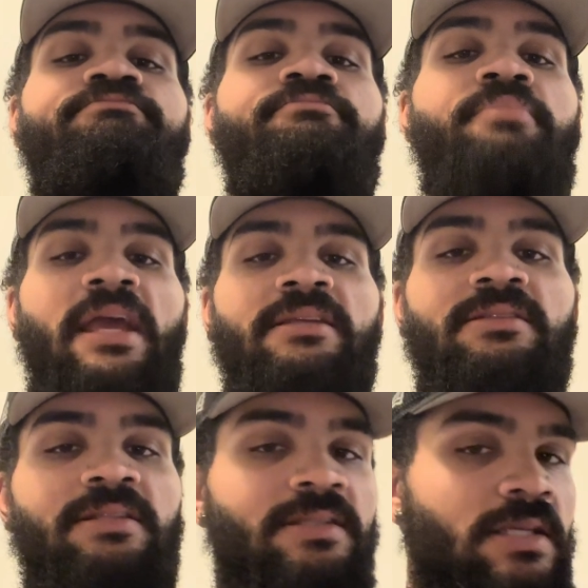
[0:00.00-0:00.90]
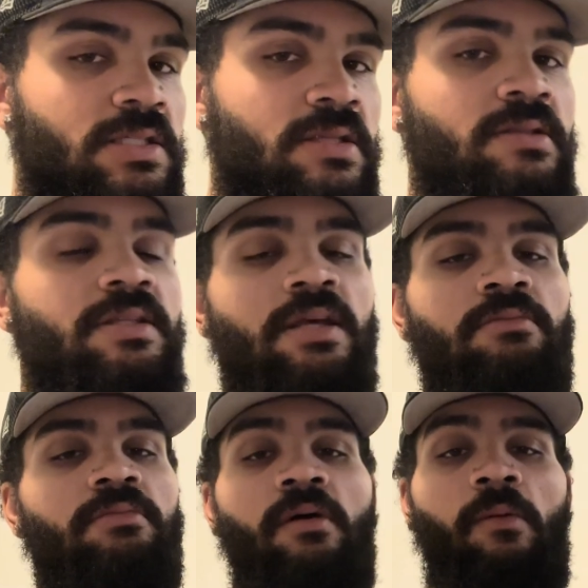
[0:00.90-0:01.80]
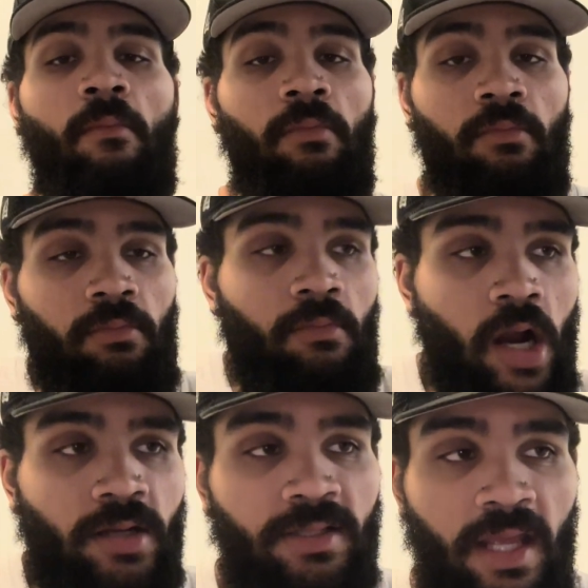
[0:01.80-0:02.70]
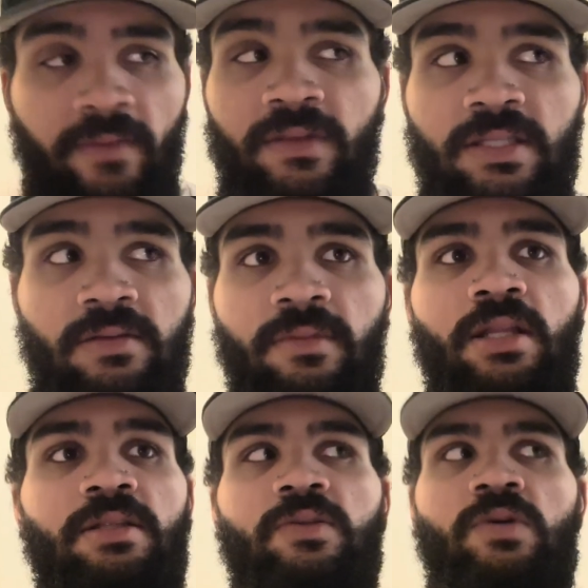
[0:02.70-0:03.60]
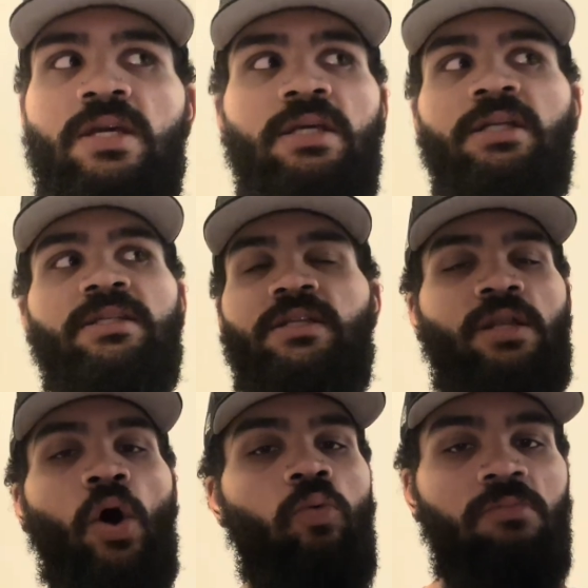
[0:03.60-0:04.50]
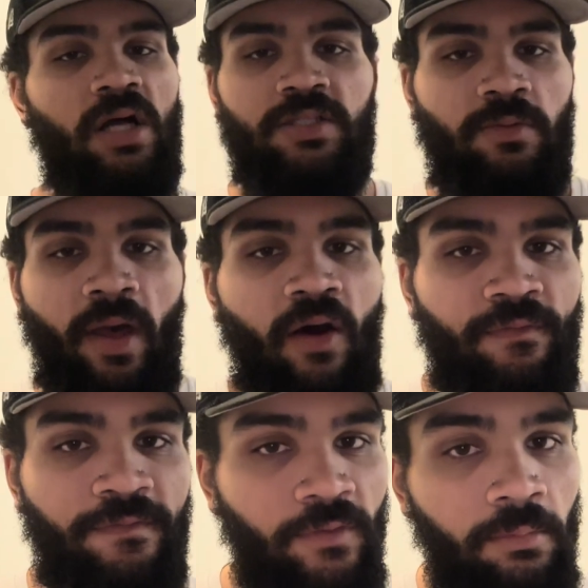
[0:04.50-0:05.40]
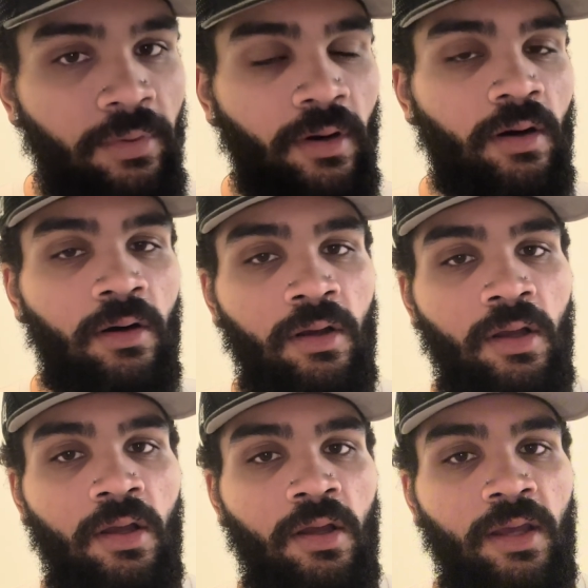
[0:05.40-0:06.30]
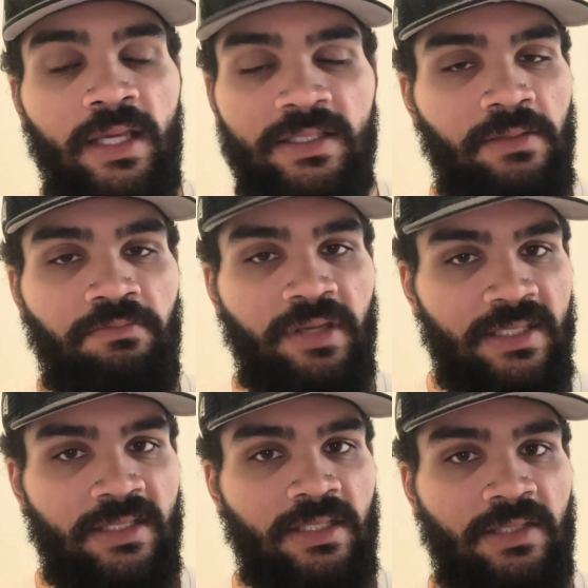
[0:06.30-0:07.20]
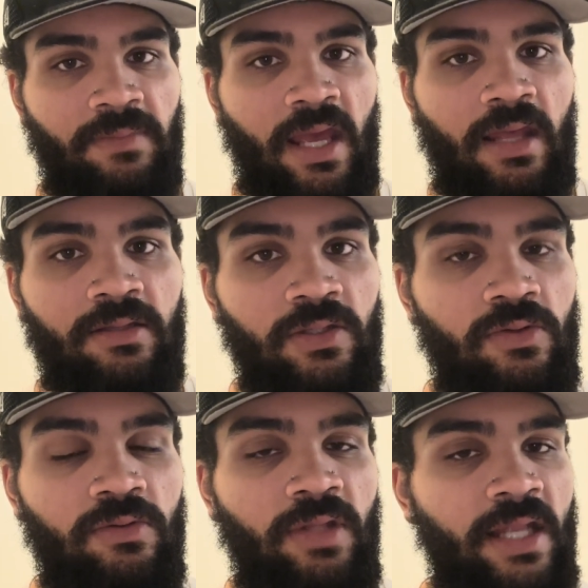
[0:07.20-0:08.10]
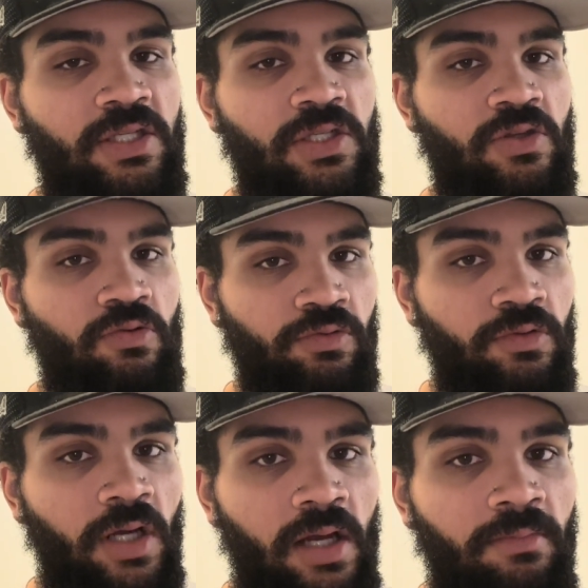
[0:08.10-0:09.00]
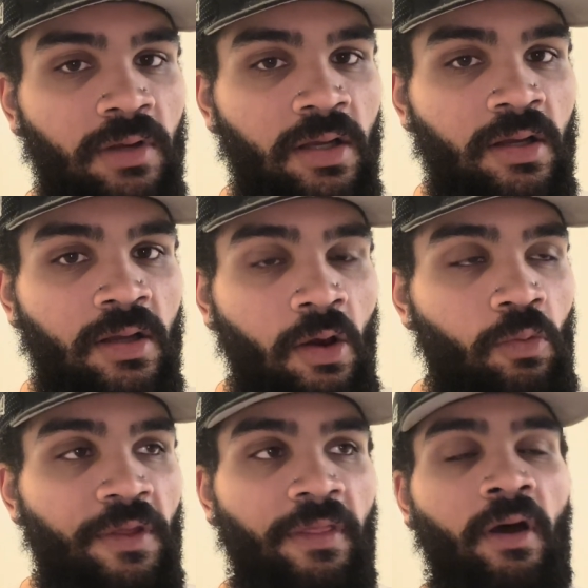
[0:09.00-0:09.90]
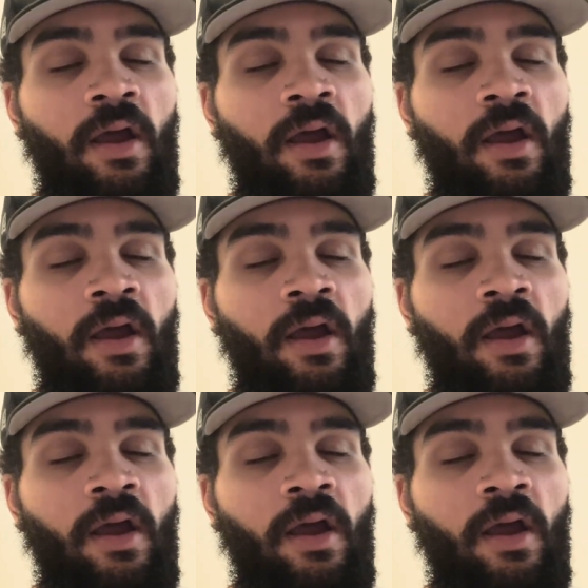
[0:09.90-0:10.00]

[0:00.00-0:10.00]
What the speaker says: based decisions. And Mark Davis admitted to it. He doesn't know much about football. He's a businessman, dude, that just grew up with